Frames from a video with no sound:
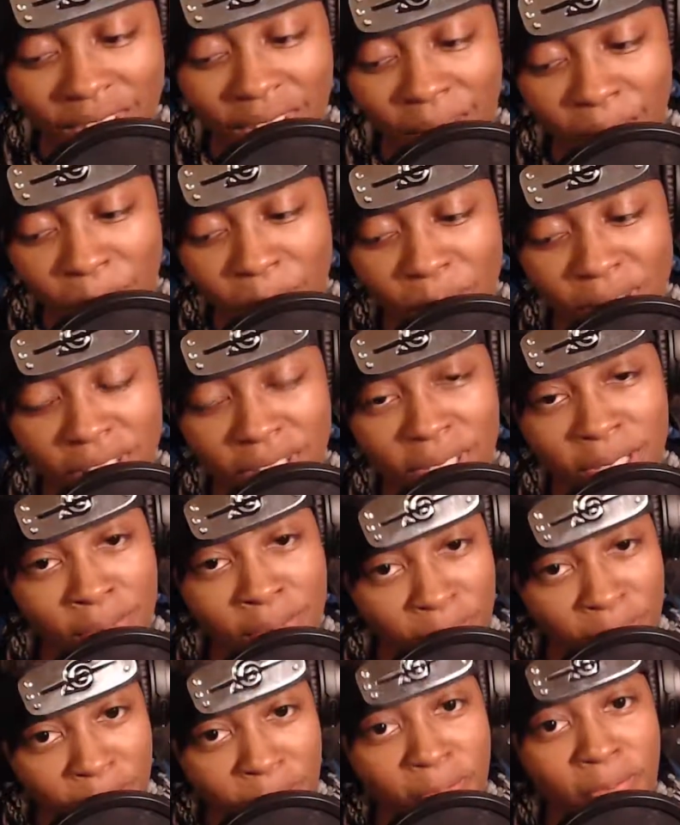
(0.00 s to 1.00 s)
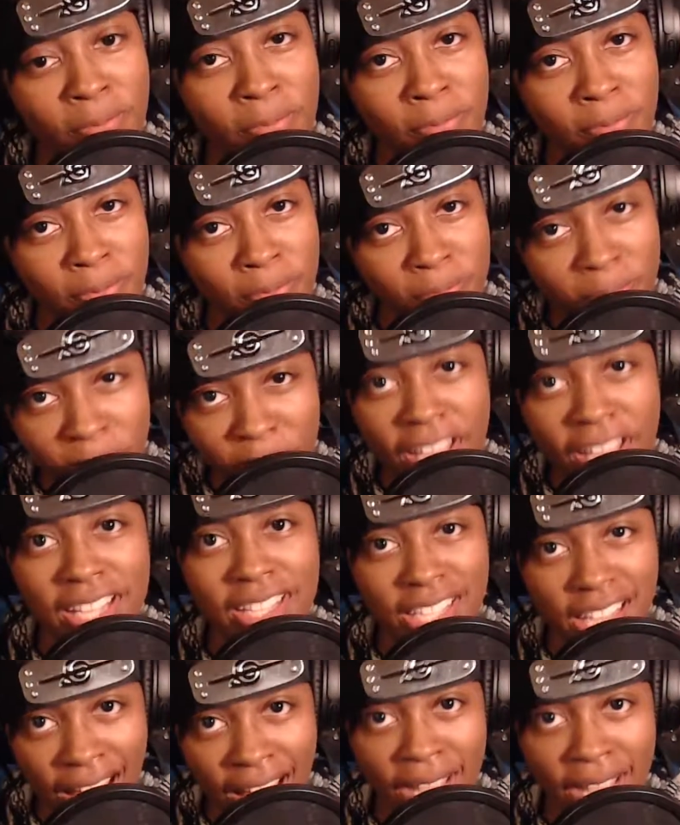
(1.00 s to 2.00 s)
Which is a big
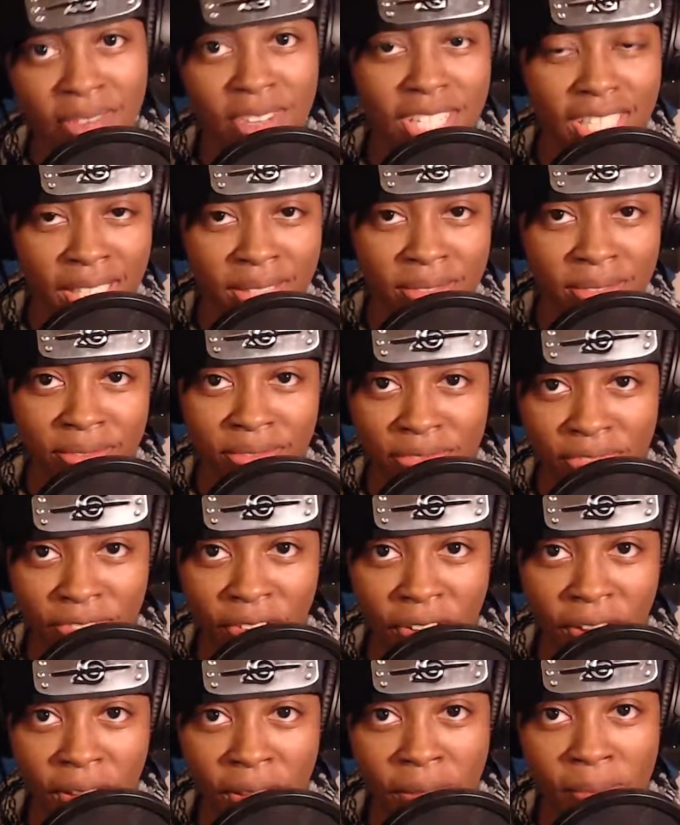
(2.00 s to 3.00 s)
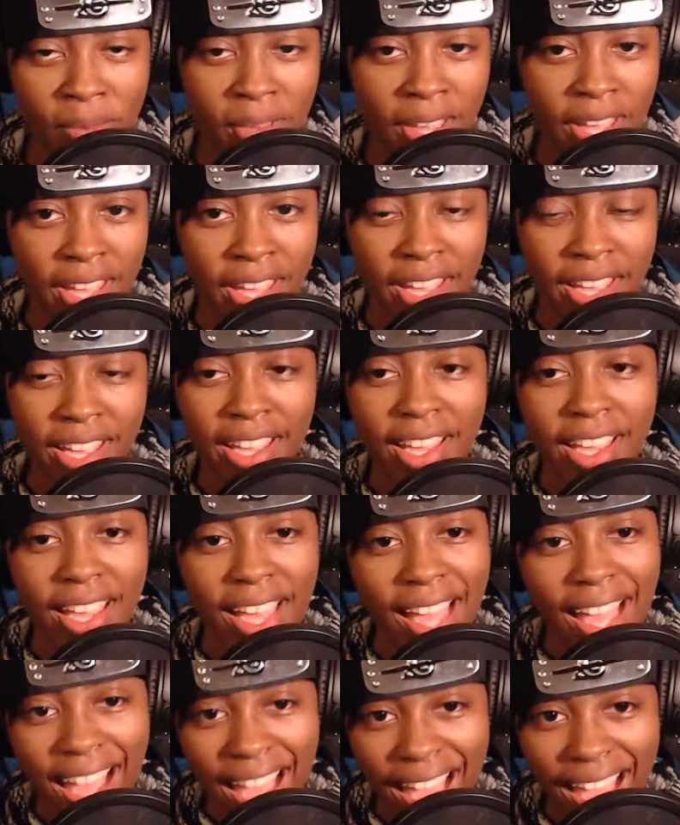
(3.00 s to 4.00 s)
time jump from,
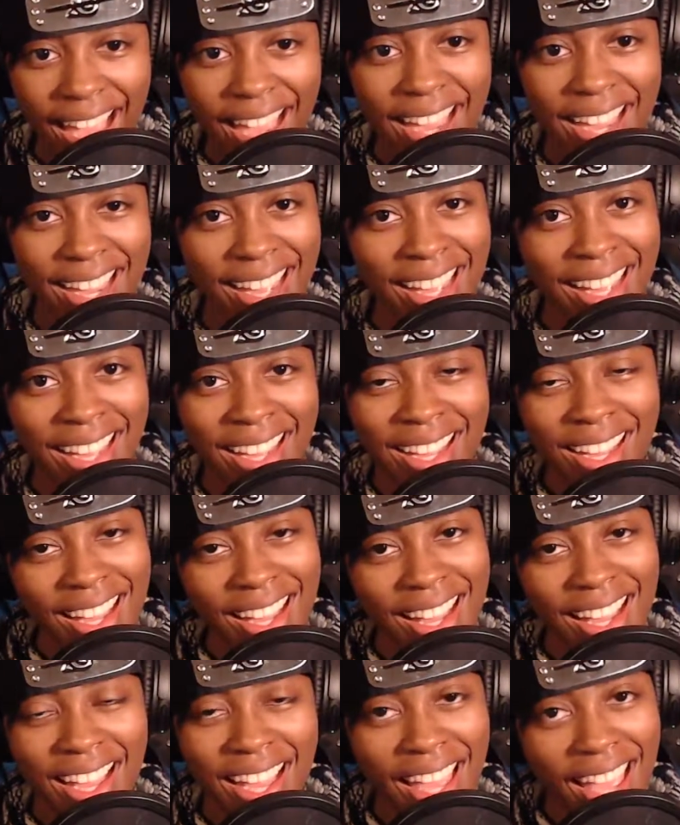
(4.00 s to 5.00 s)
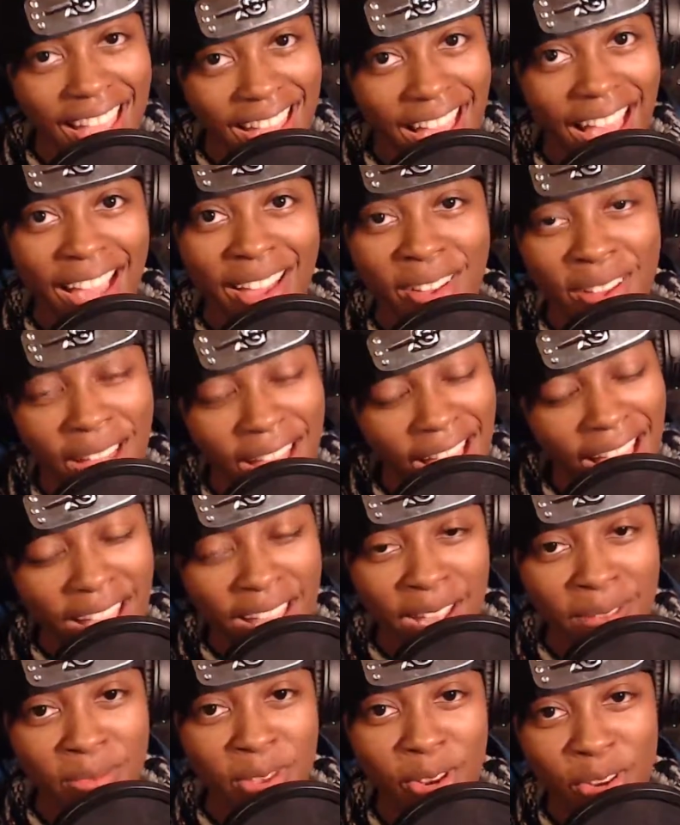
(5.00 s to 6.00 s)
hi, I
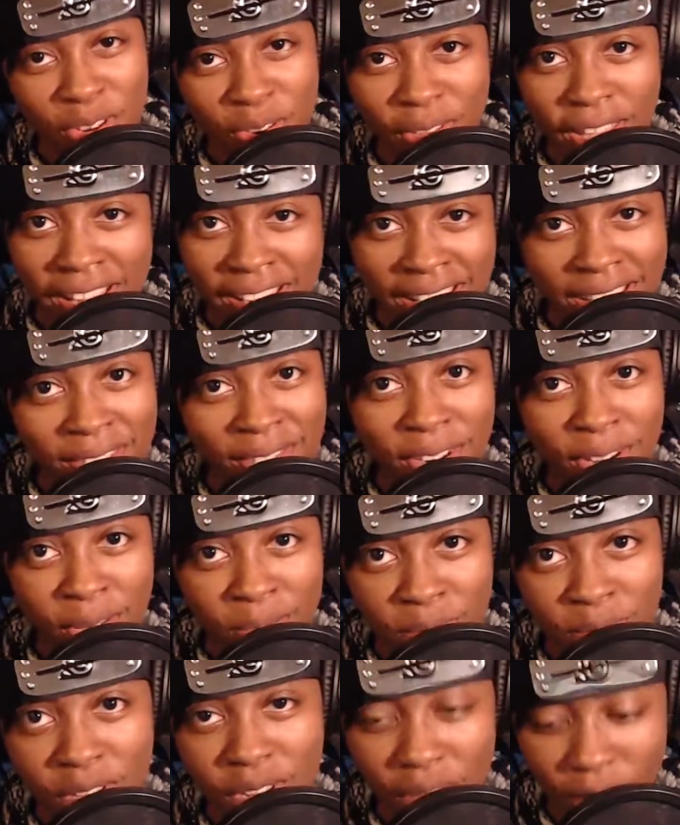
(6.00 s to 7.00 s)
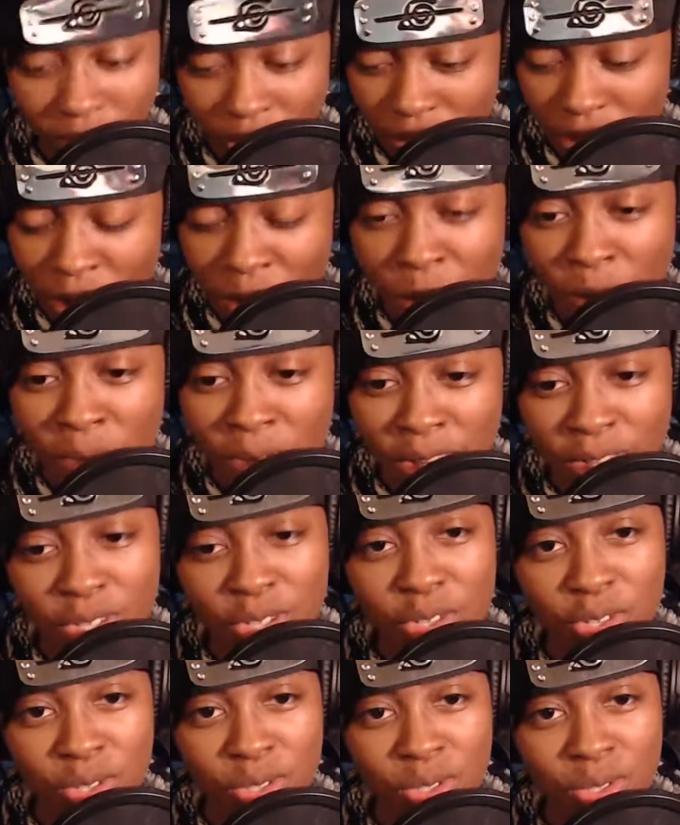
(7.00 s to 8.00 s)
am your new Alienware computer. You want me
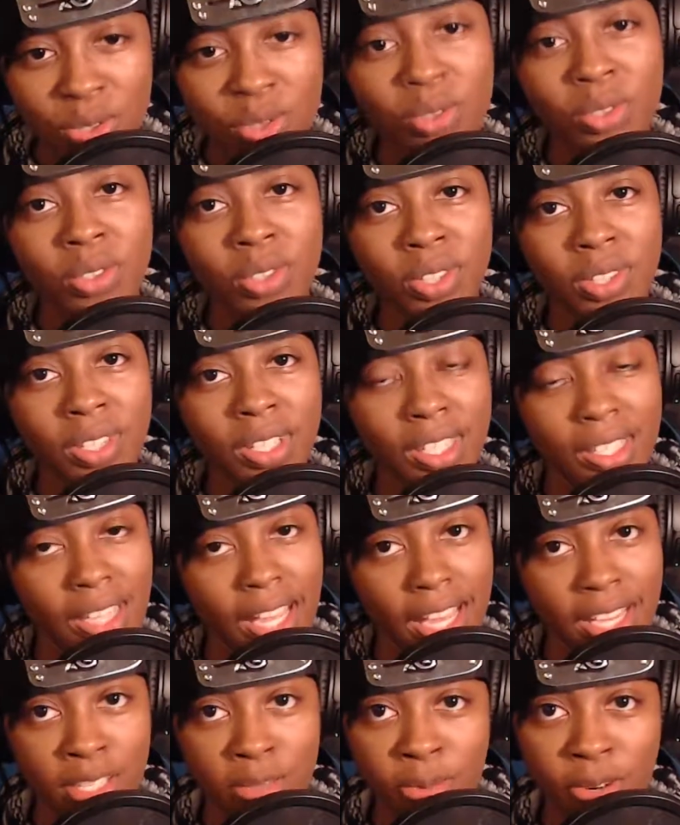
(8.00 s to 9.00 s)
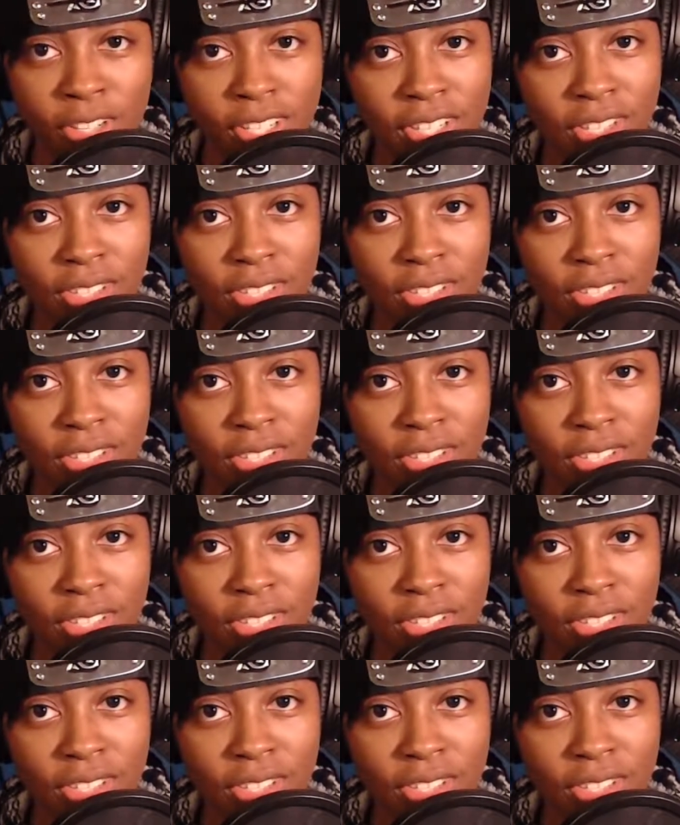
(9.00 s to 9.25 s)
to export this